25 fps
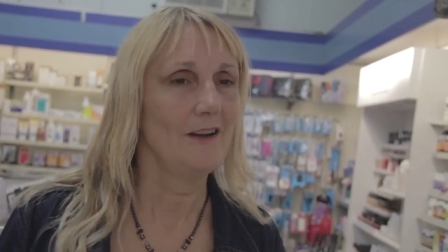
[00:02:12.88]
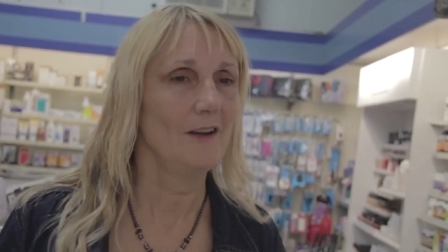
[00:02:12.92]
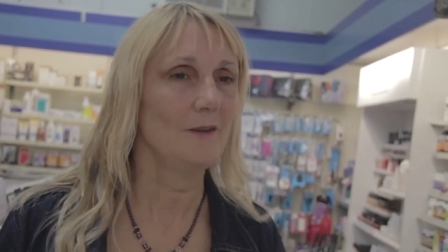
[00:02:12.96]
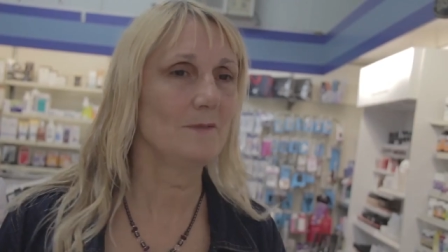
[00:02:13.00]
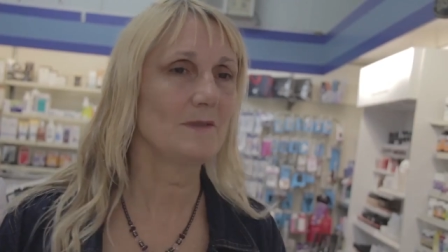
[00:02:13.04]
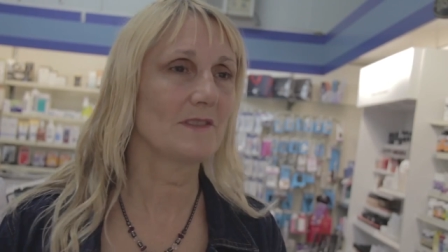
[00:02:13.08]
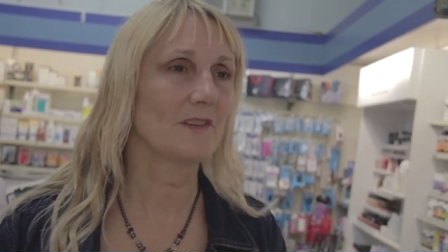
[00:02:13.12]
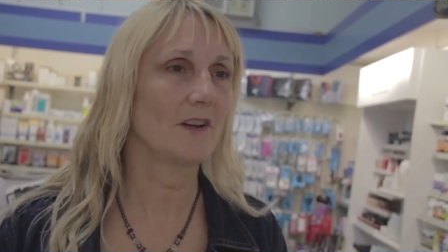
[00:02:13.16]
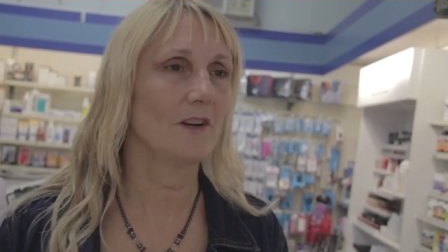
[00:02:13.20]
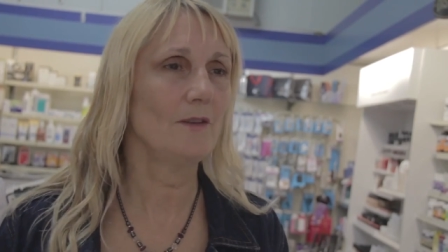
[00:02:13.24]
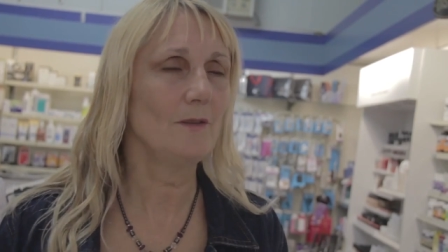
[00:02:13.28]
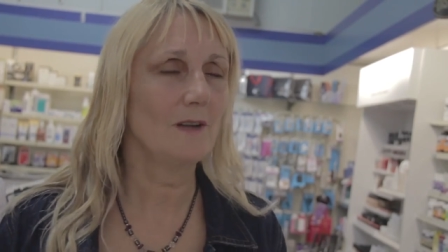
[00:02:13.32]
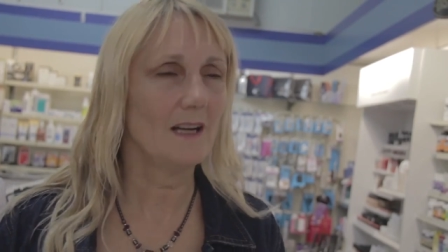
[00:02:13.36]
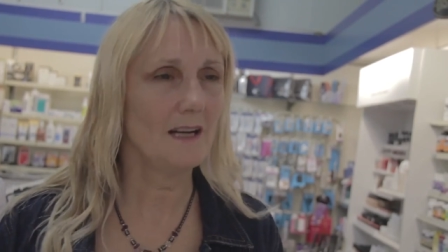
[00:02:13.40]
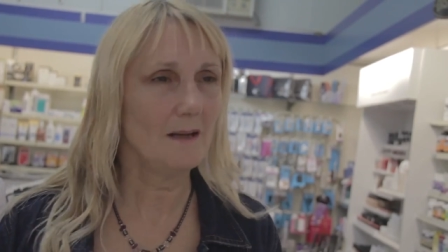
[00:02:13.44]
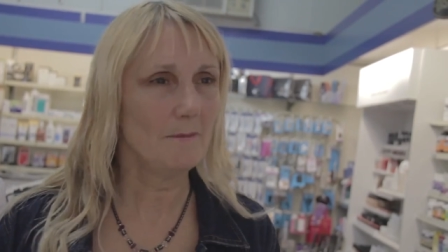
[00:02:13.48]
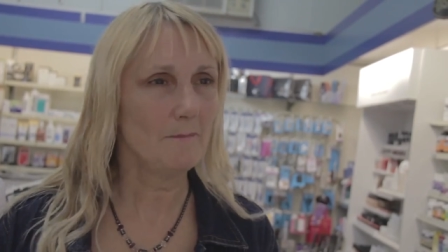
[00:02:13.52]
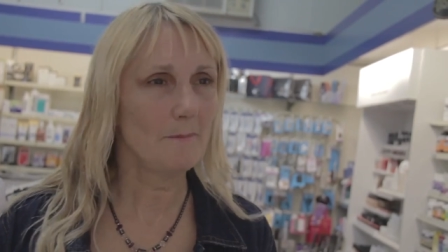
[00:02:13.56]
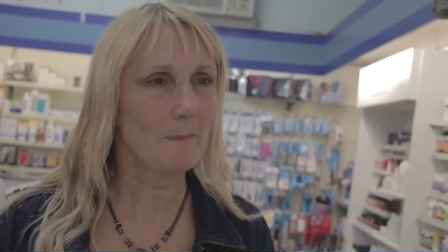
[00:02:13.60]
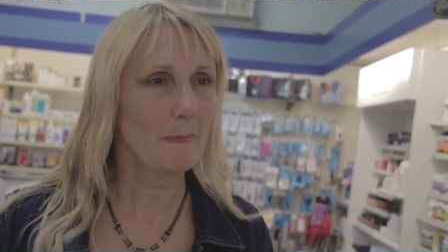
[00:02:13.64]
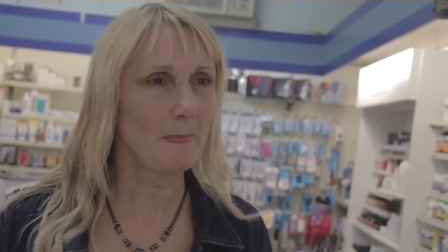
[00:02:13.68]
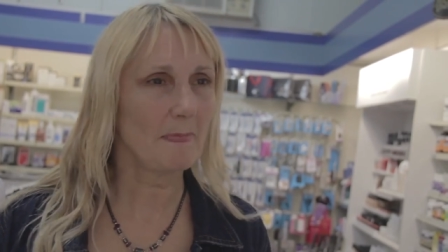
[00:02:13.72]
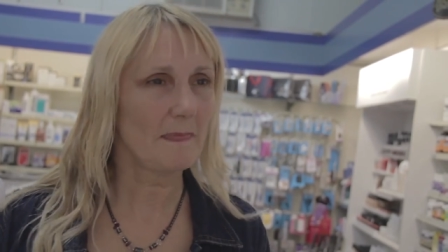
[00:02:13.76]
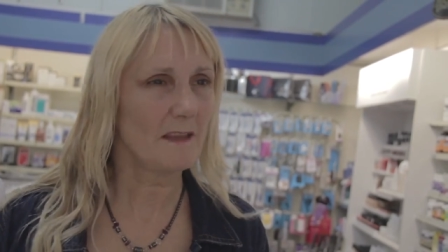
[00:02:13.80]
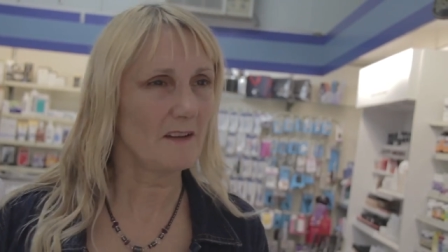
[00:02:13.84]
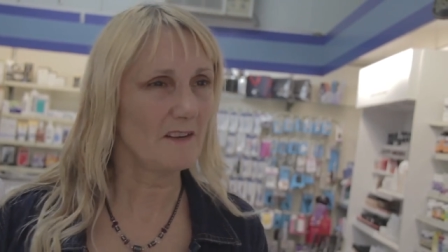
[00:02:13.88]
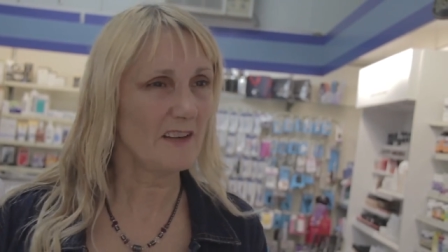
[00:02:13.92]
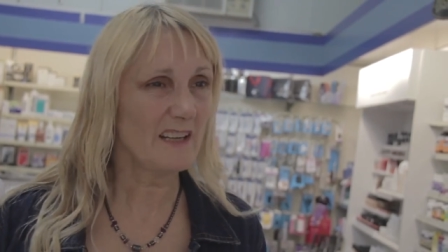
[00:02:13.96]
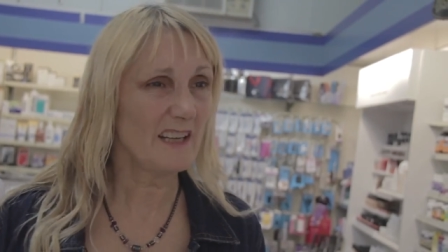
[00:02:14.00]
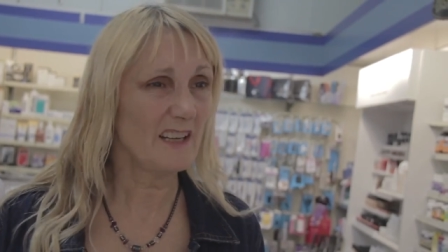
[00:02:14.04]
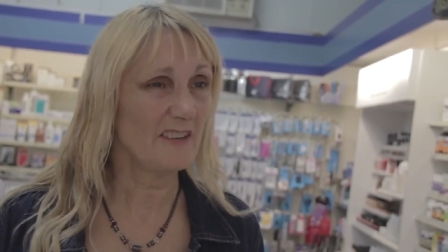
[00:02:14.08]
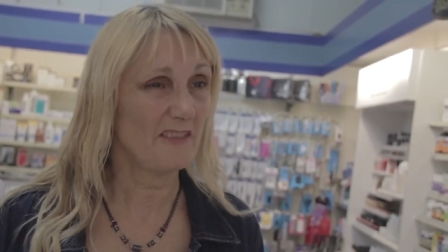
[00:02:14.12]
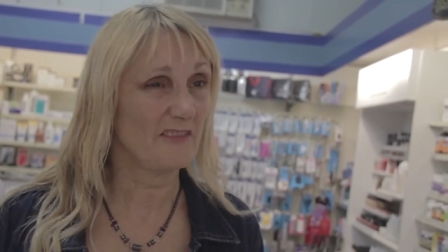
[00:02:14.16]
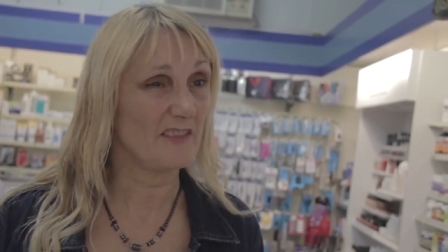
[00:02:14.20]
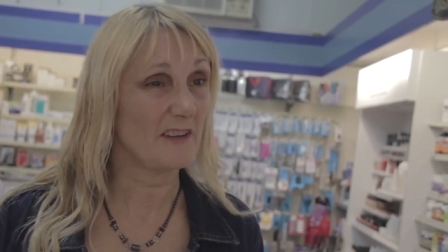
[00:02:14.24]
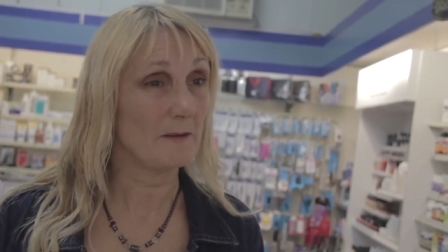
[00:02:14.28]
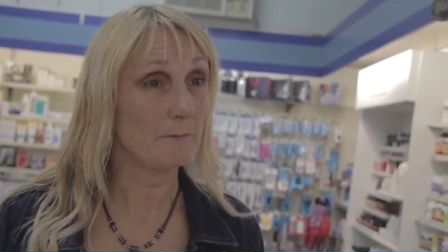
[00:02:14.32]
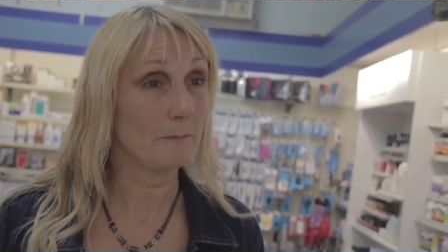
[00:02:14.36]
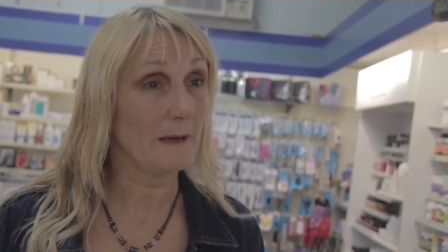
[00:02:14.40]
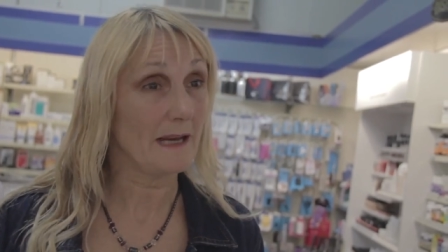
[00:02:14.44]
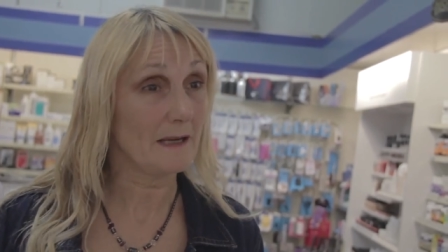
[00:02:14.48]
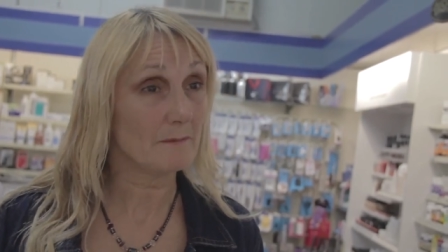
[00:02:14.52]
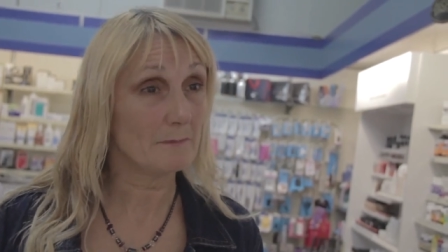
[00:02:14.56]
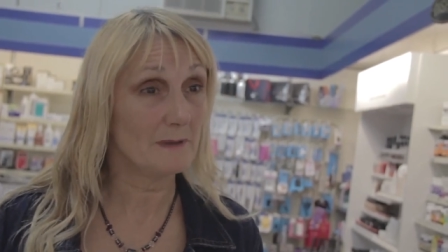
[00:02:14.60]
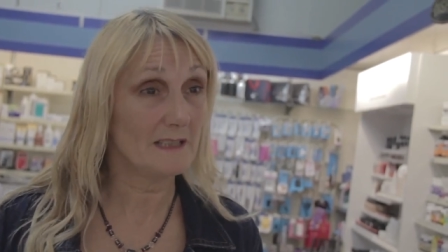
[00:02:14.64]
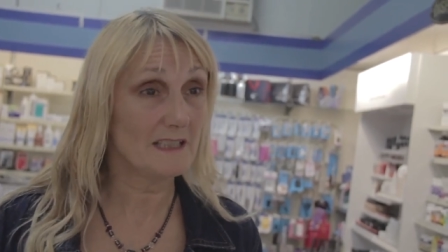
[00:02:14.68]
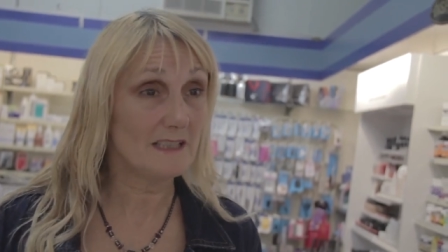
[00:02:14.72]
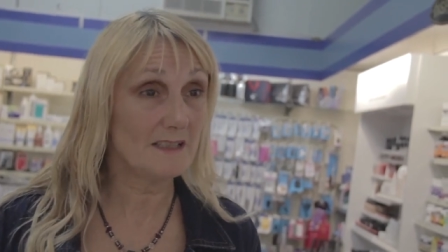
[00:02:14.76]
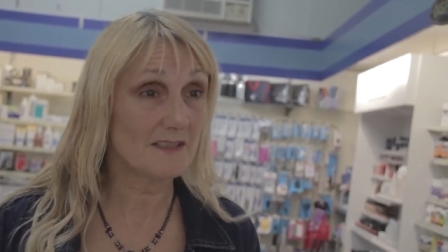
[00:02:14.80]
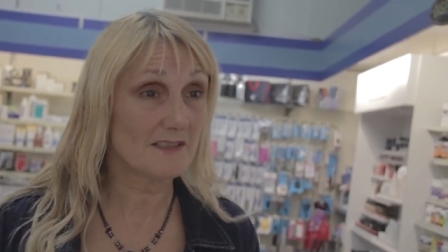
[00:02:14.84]
I hope so. Um, can I get a fit
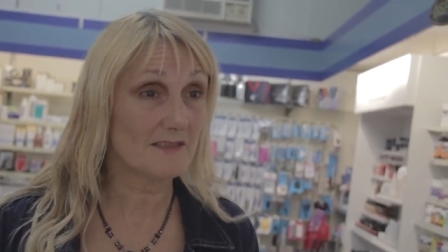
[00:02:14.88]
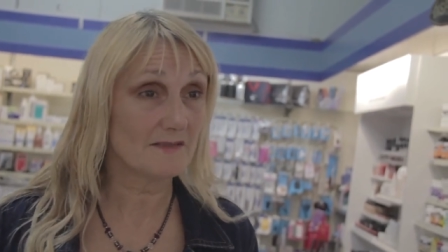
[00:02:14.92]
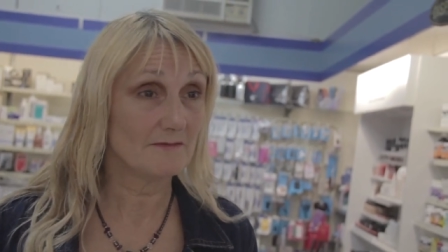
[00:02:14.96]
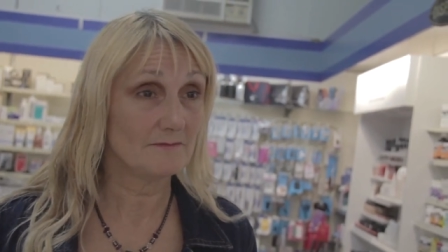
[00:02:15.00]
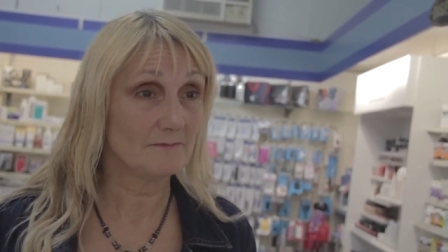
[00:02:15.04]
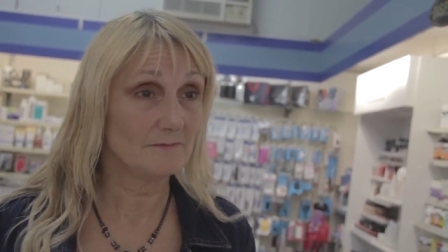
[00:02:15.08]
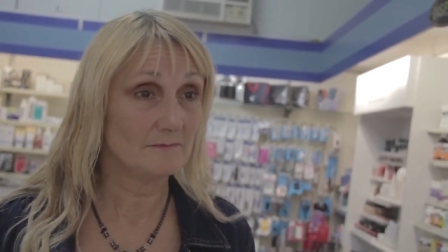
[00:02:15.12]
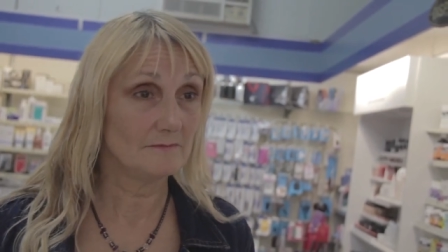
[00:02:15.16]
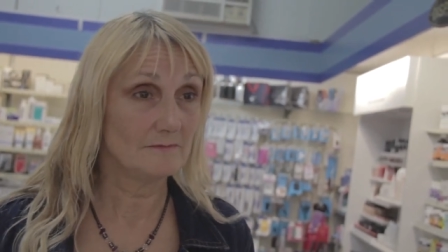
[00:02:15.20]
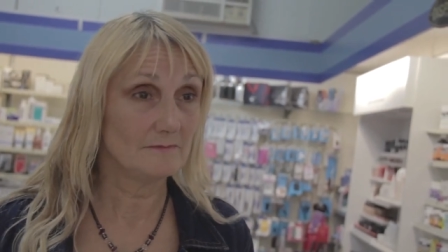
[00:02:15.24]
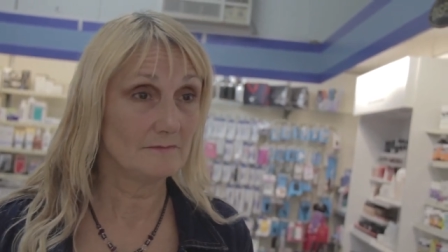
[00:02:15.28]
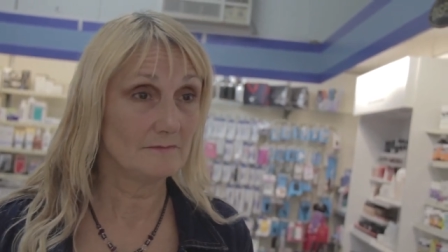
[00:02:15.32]
pack, please?